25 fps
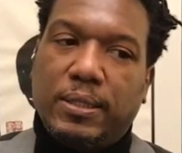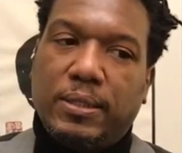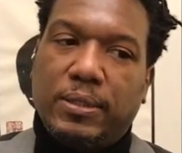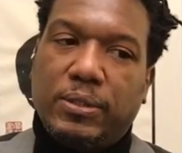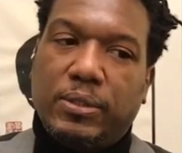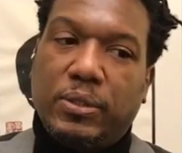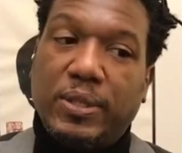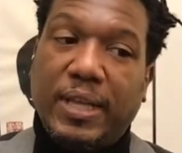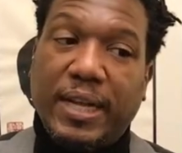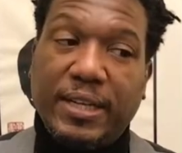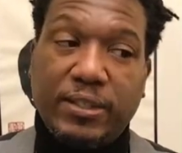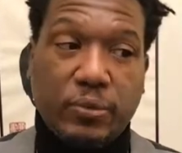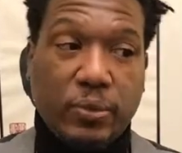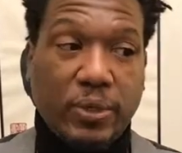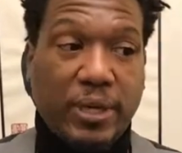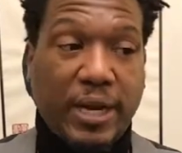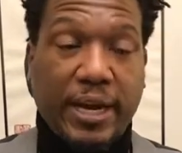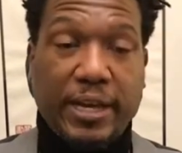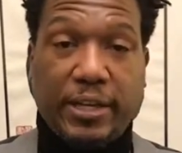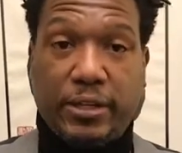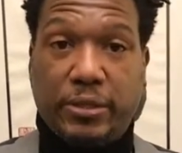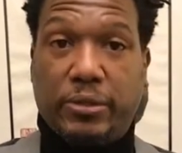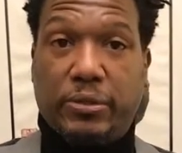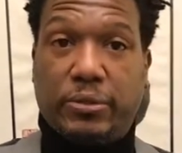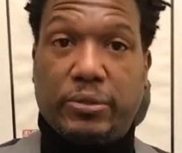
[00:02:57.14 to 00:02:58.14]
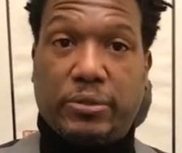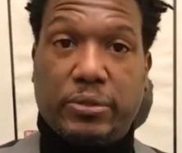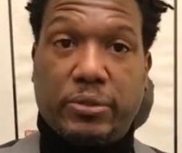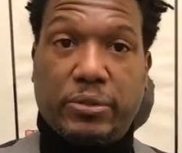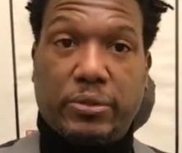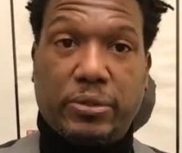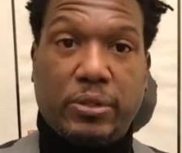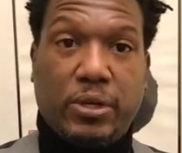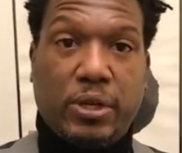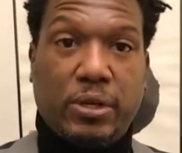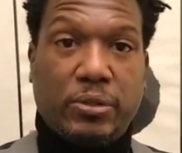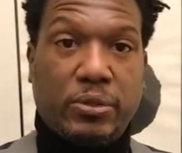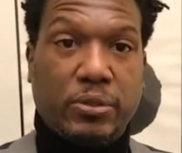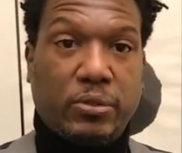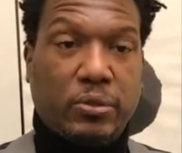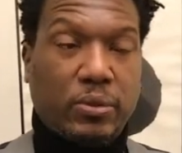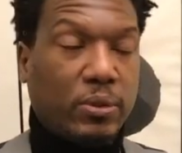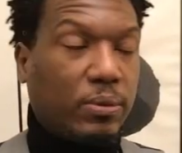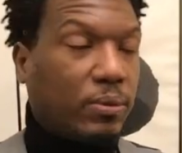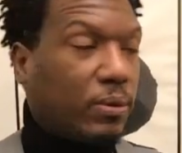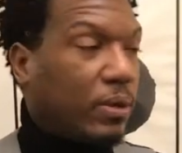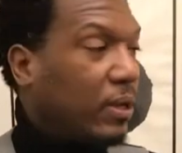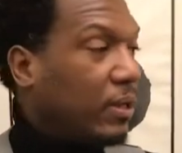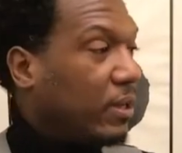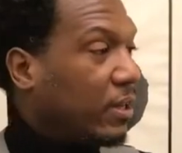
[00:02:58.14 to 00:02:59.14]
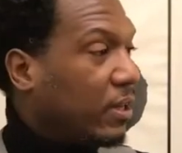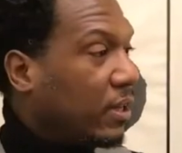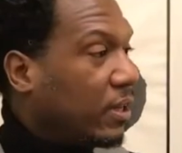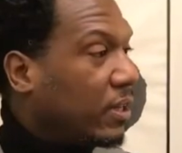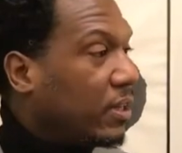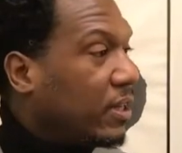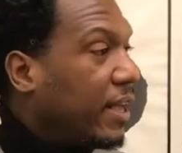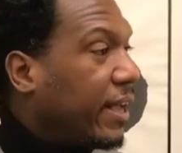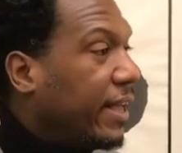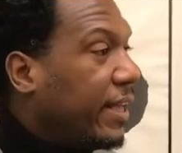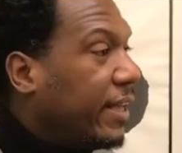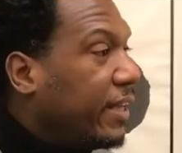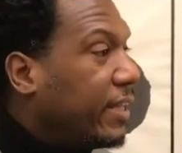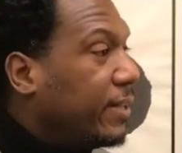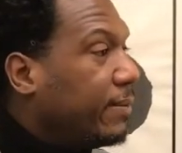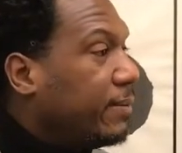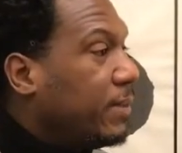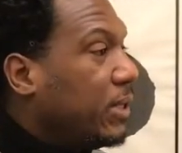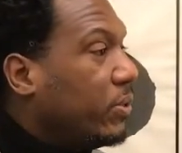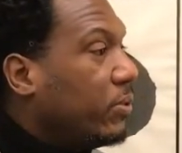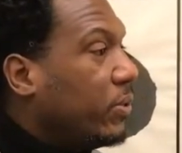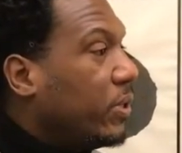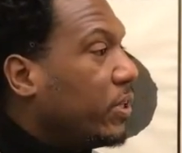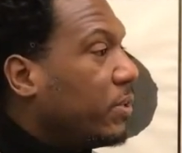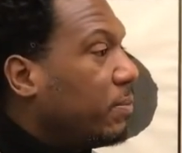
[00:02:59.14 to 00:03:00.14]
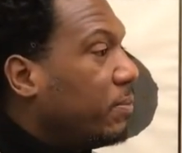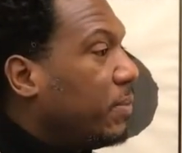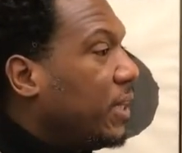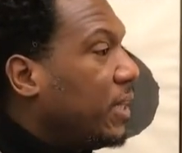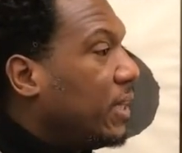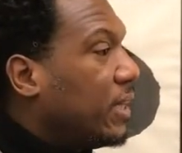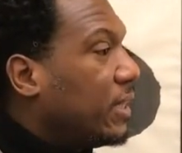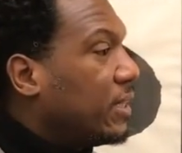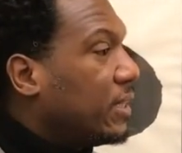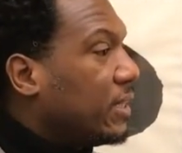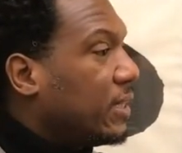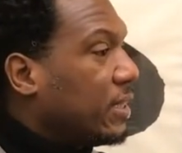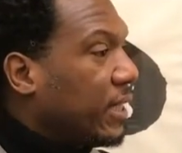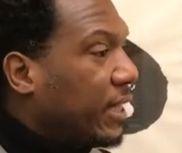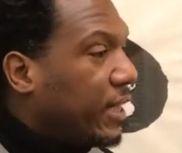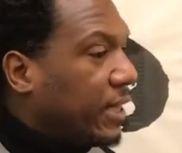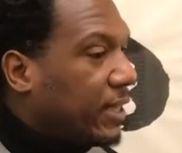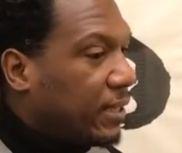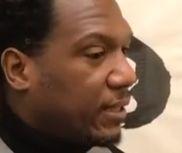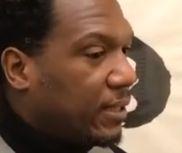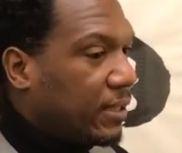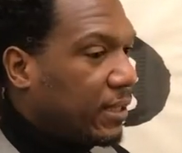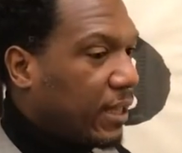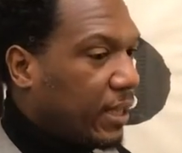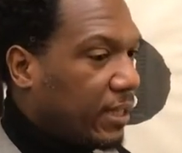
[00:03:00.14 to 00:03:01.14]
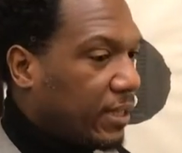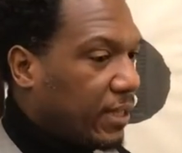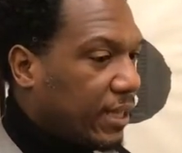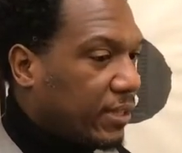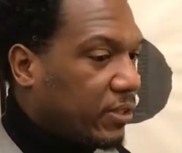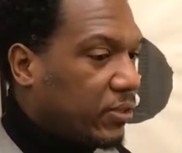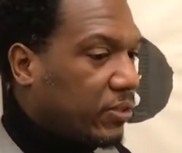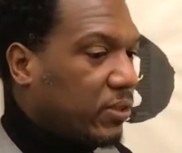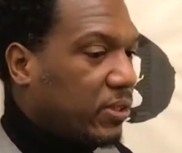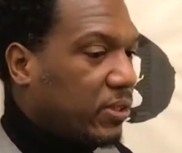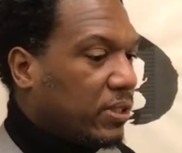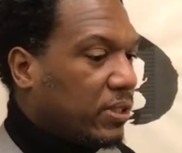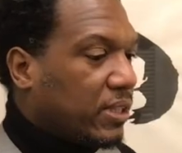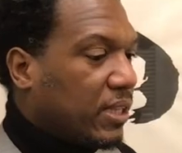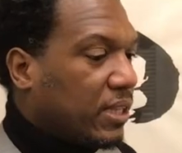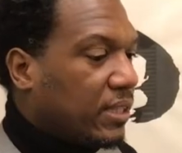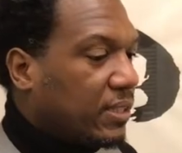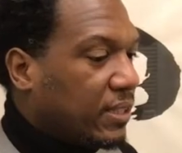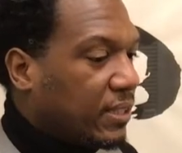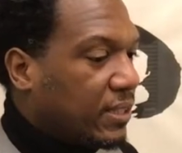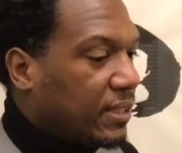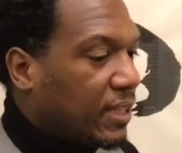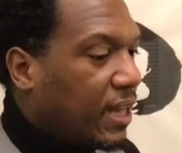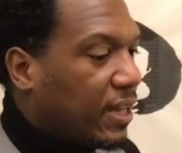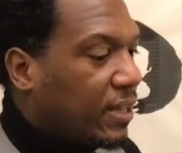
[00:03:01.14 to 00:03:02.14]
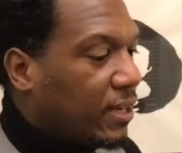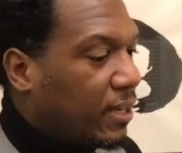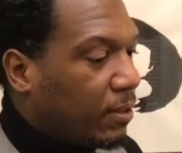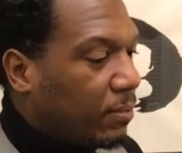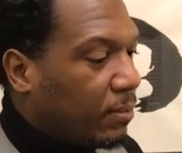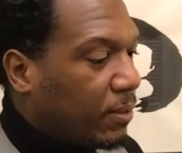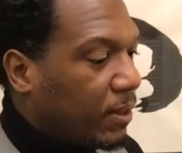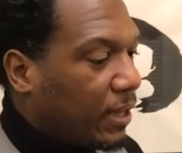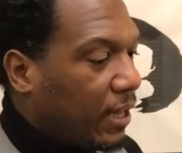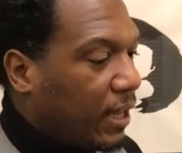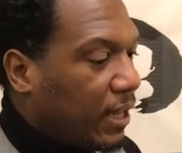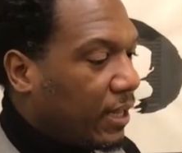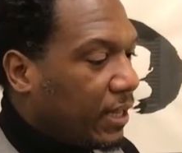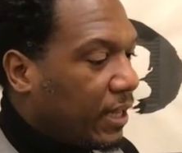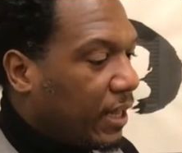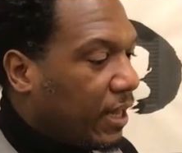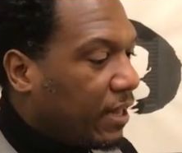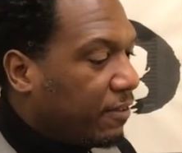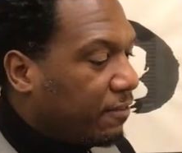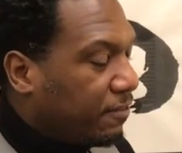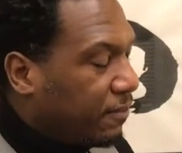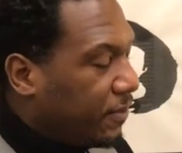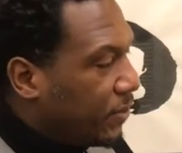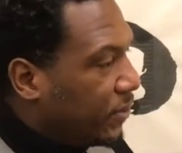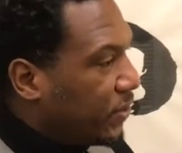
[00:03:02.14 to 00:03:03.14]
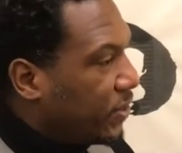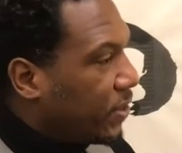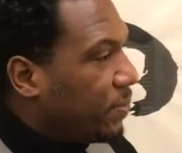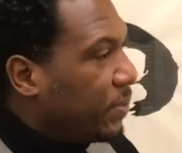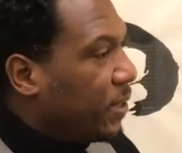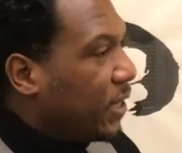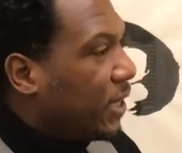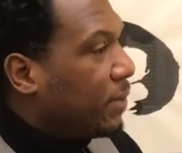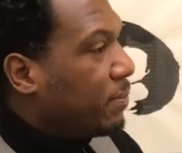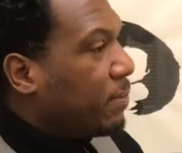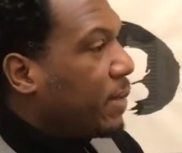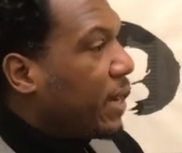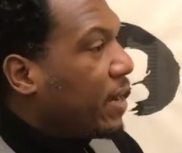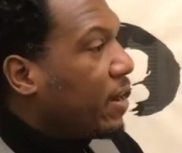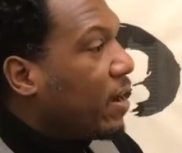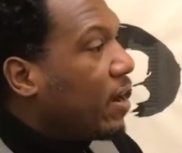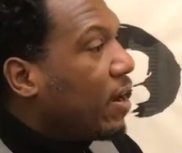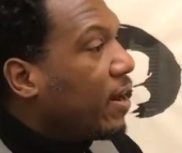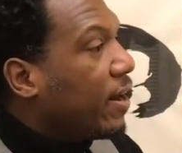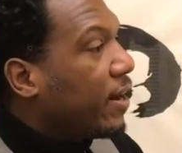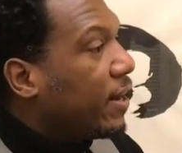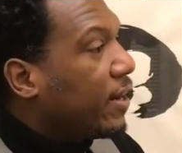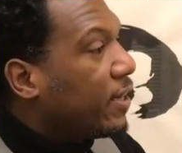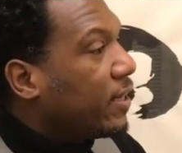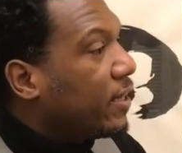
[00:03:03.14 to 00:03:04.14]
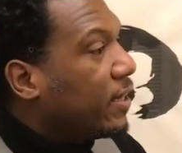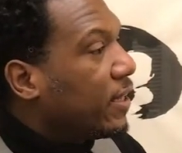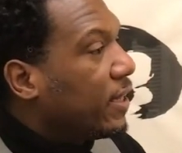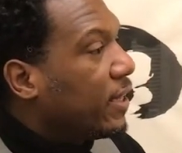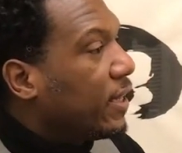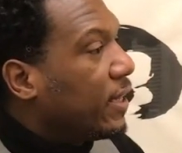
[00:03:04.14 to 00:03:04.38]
that's what I use, you know. So a client can be with me and like as as they sit down, I'll feel something in my heart.